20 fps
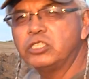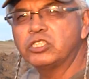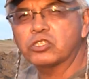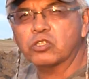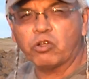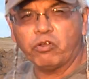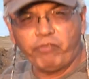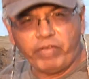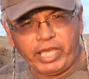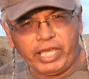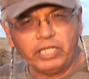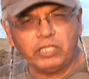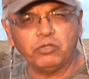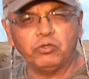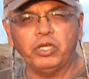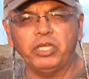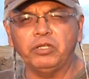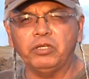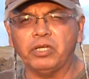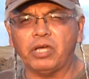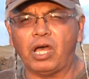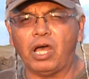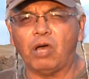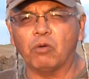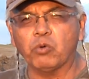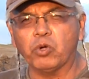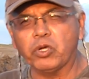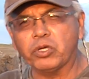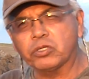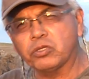surveying
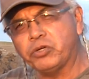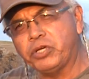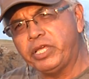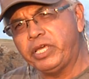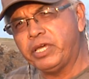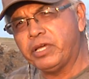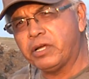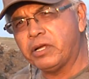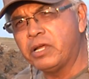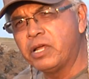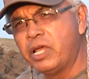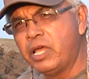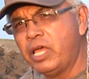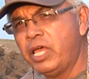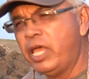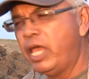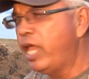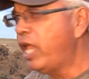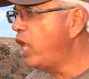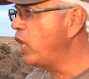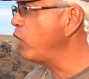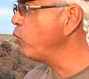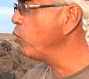work doing here. And